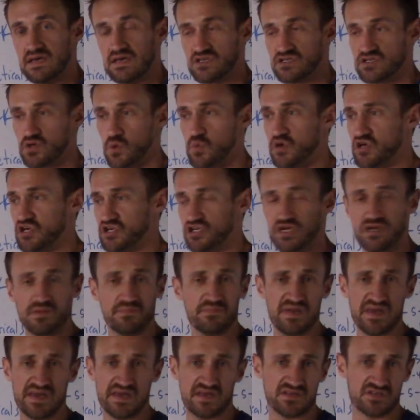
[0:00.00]
So we shouldn't
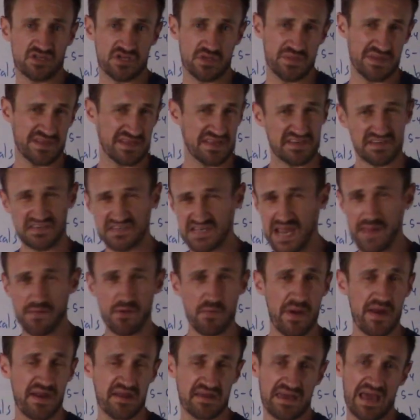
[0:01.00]
be consuming the same
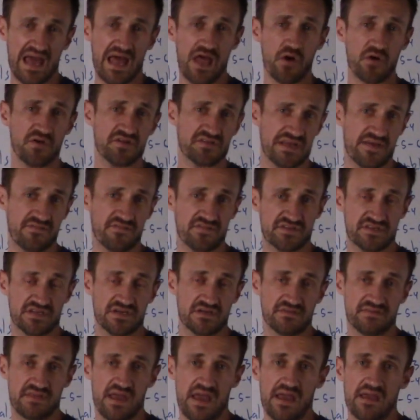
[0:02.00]
amount of calories every
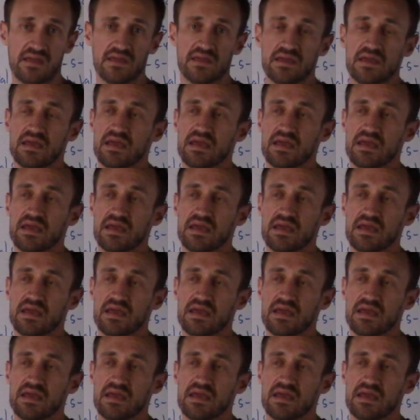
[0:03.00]
single day.